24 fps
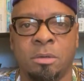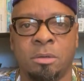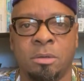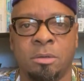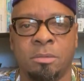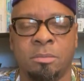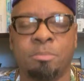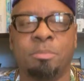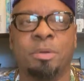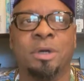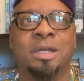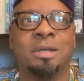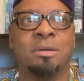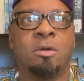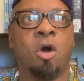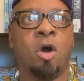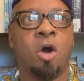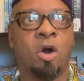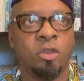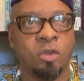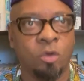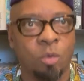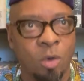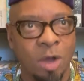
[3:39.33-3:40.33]
But
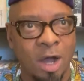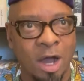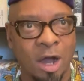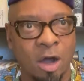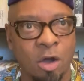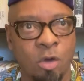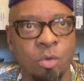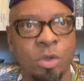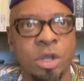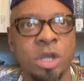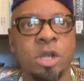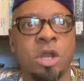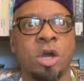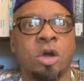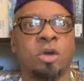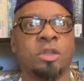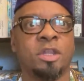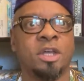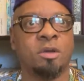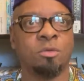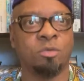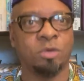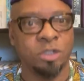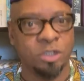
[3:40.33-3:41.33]
all the while, we know
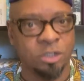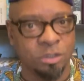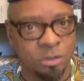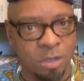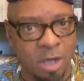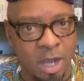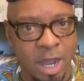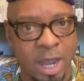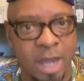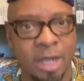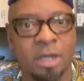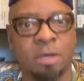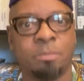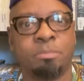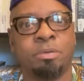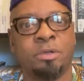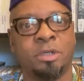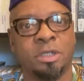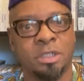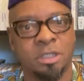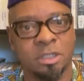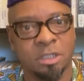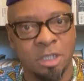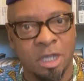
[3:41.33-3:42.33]
that we're trying to
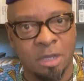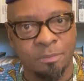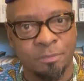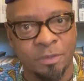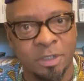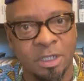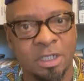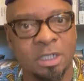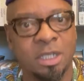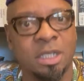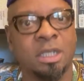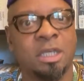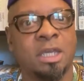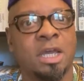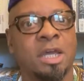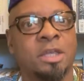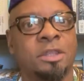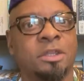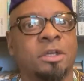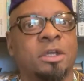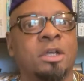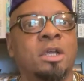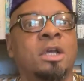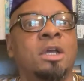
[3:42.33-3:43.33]
put something
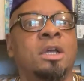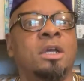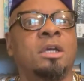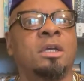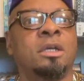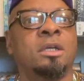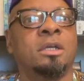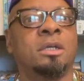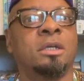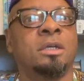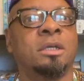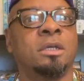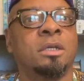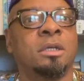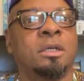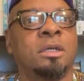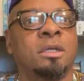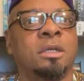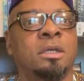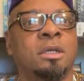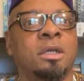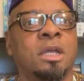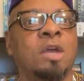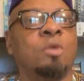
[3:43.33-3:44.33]
together
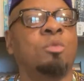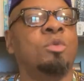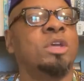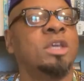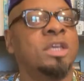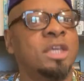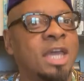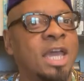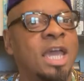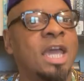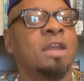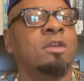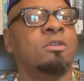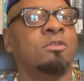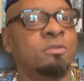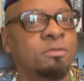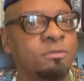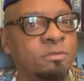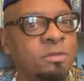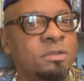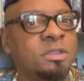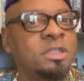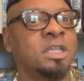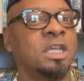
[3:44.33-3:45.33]
and we can't
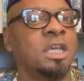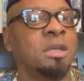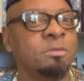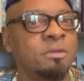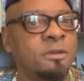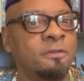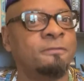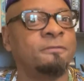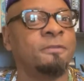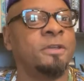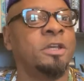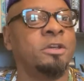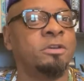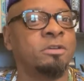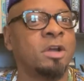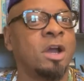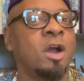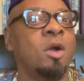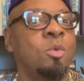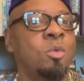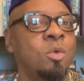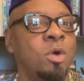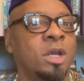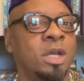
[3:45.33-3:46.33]
seem to figure
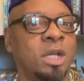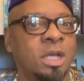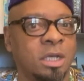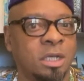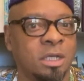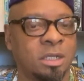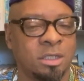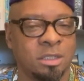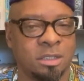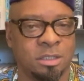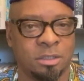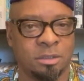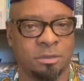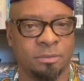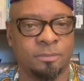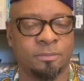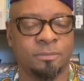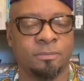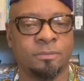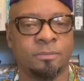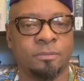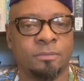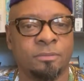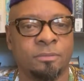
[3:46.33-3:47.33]
out what it is.
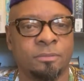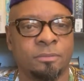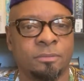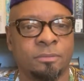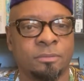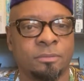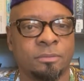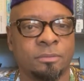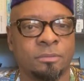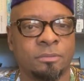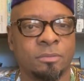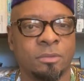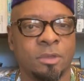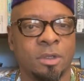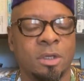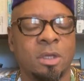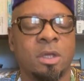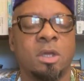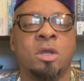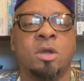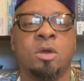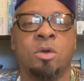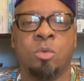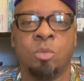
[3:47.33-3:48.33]

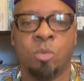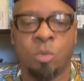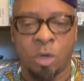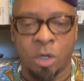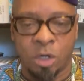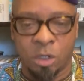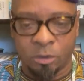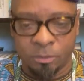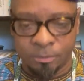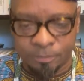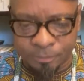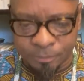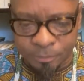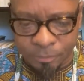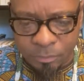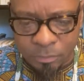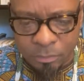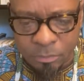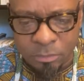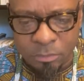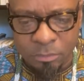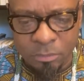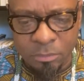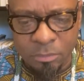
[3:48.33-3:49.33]
Well,
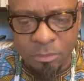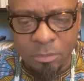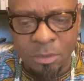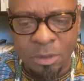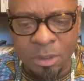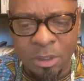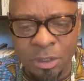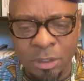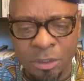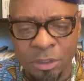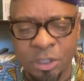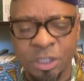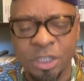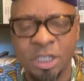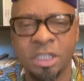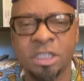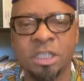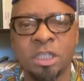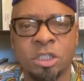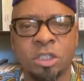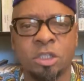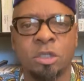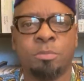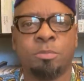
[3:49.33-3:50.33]
this
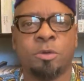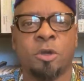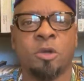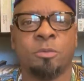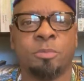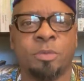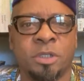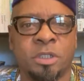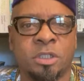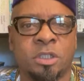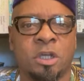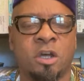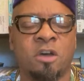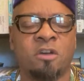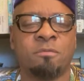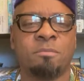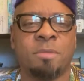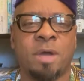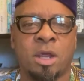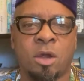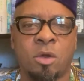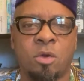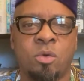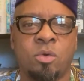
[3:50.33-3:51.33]
is the purpose of
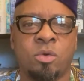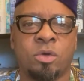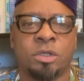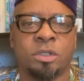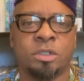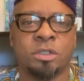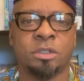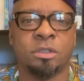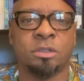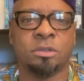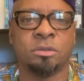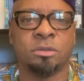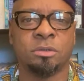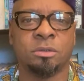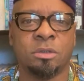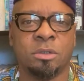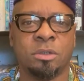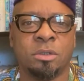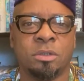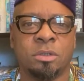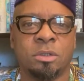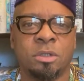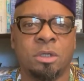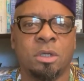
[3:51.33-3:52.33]
my course,
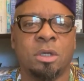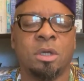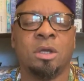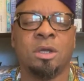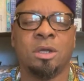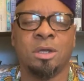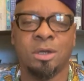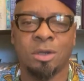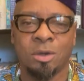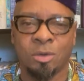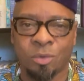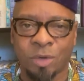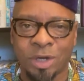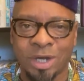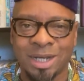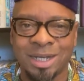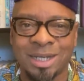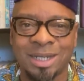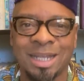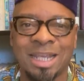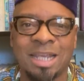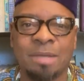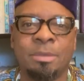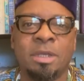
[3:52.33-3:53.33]

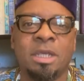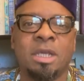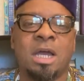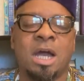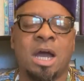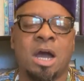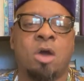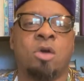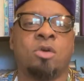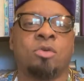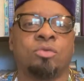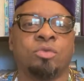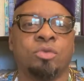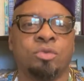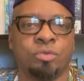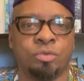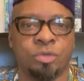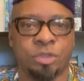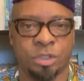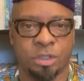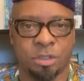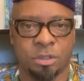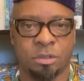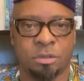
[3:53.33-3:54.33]
Reclaiming Our
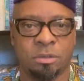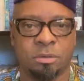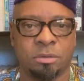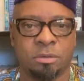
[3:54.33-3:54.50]
Roots.